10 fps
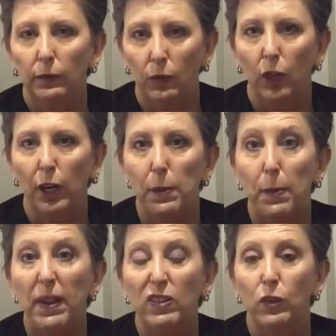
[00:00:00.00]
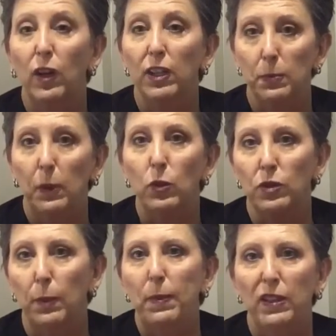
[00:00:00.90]
not only be best for us, but
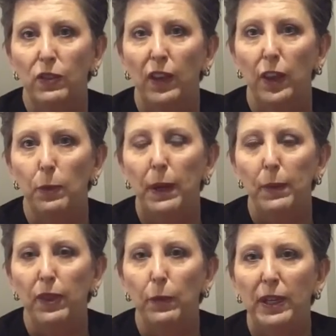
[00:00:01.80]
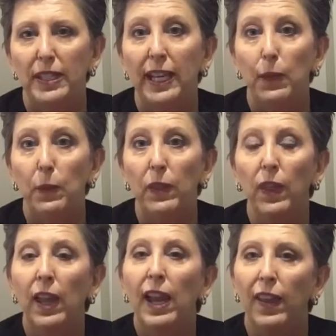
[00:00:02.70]
also best for other people that we're dealing with,
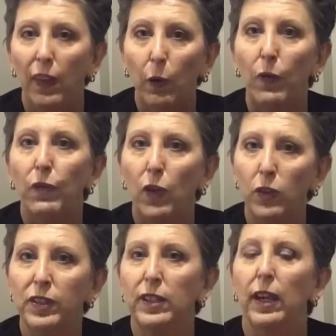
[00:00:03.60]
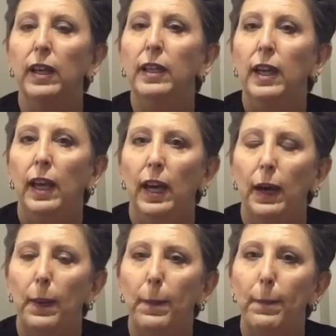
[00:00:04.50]
and that will foster
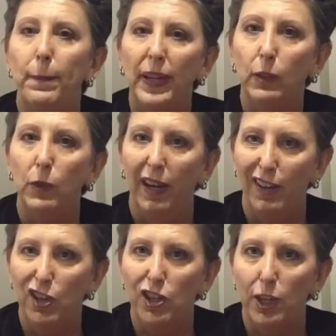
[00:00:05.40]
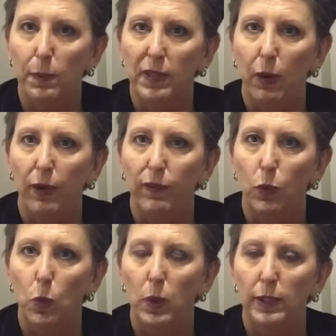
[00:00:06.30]
better relationships going
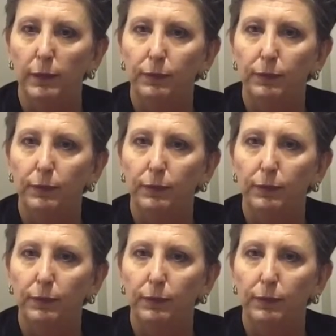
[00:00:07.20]
forward.